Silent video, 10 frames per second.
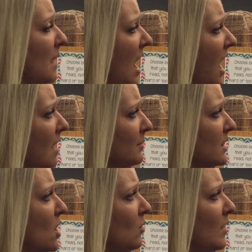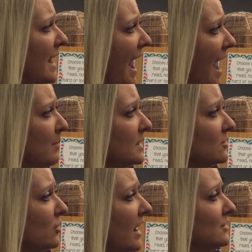Pop, what
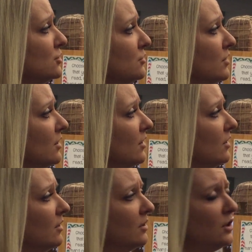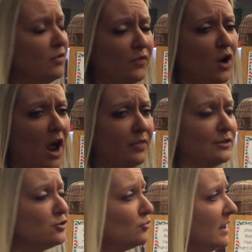happened? Cried Junior. You forgot the
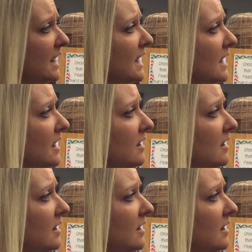tree.